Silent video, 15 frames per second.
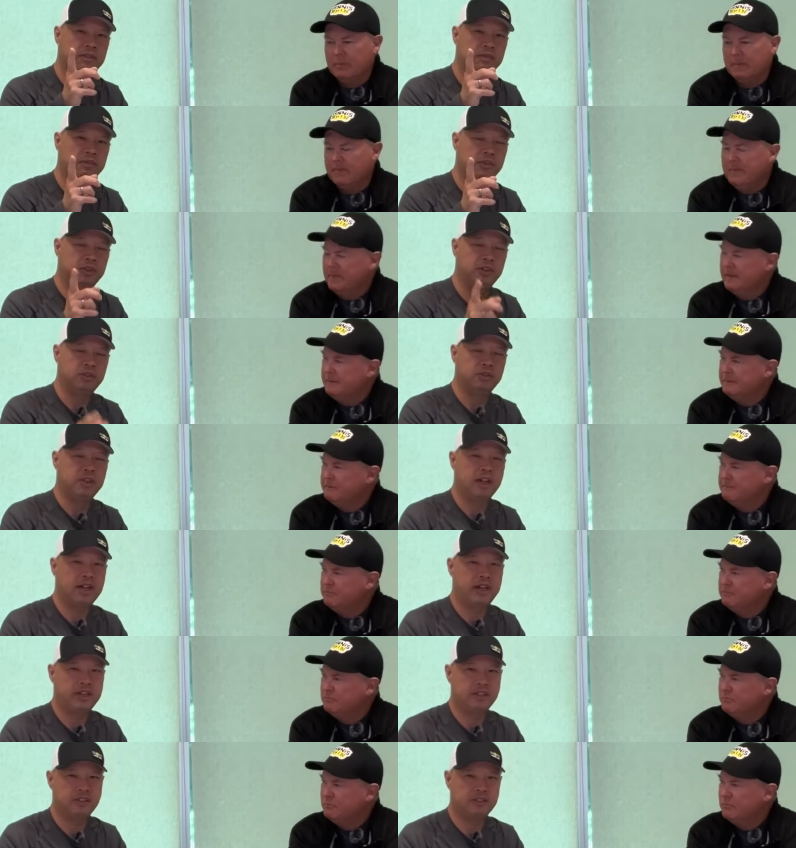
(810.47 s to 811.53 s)
Speaker 1: for you
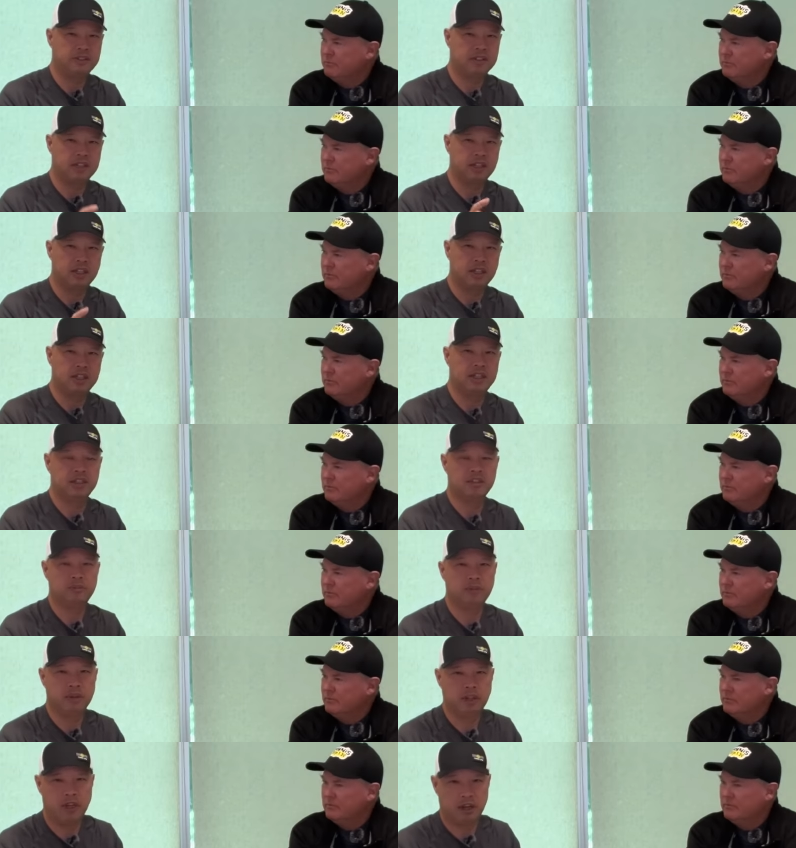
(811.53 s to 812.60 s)
guys. Link
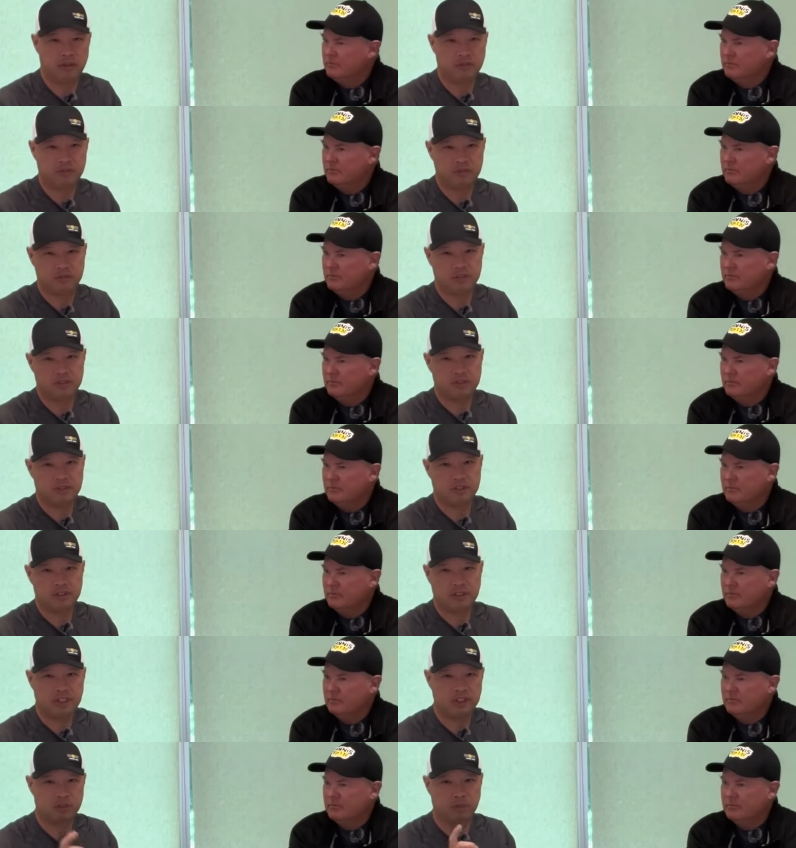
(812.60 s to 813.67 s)
is below.
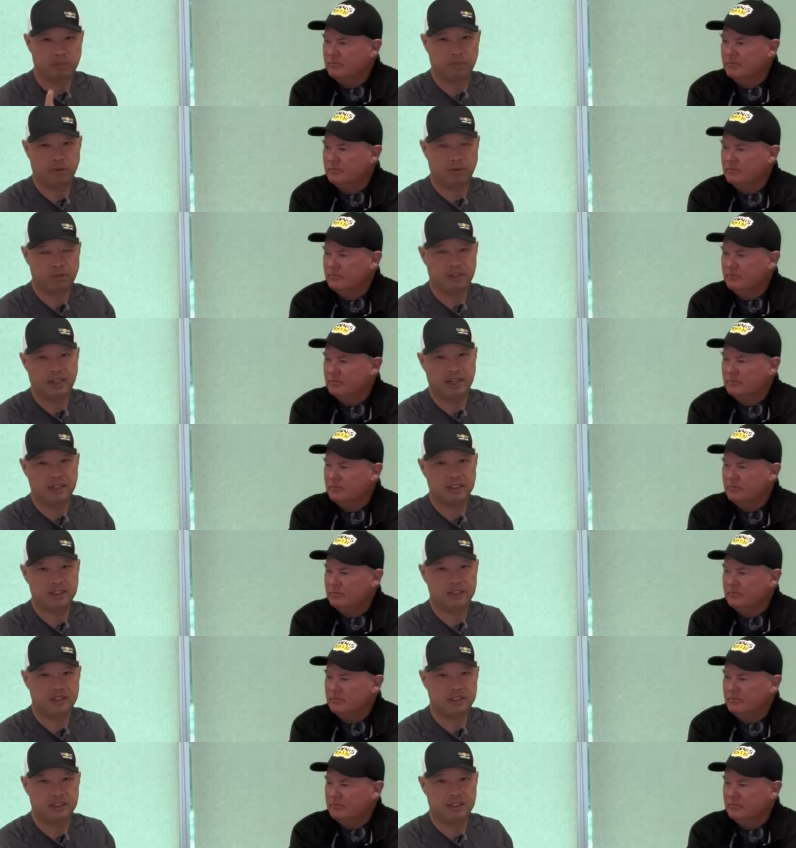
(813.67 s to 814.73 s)
Get your
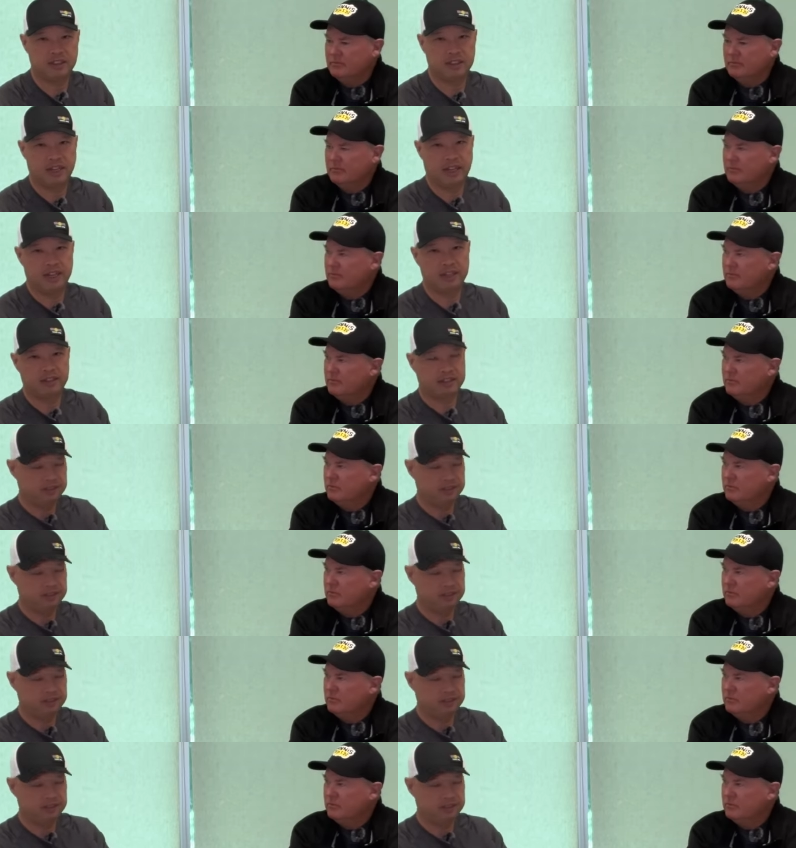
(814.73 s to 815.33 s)
ProTek today.